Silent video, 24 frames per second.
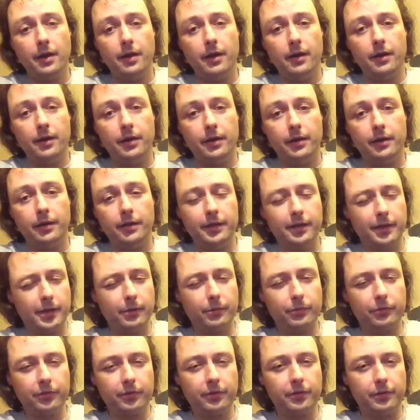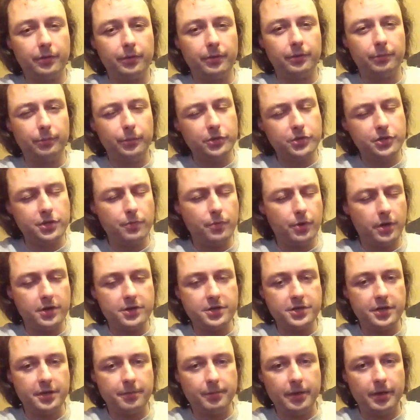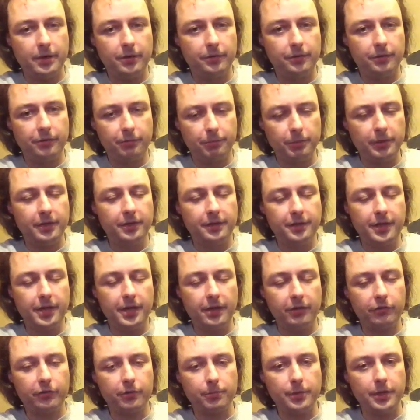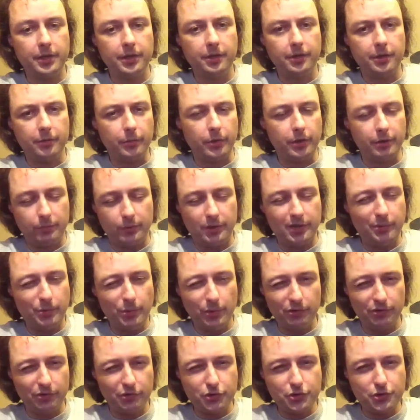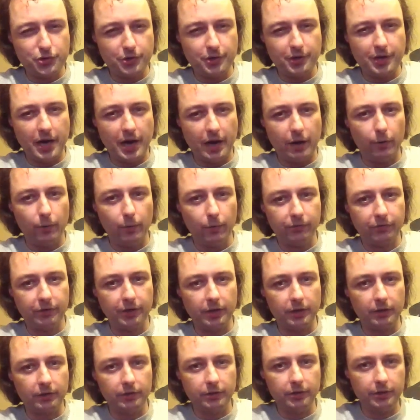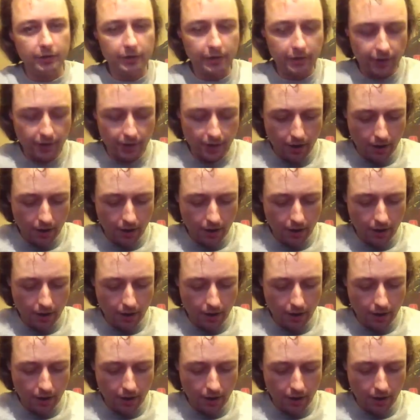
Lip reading: and I was a little wishy-washy about spending the extra money on one when I wasn't sure how it was going to look.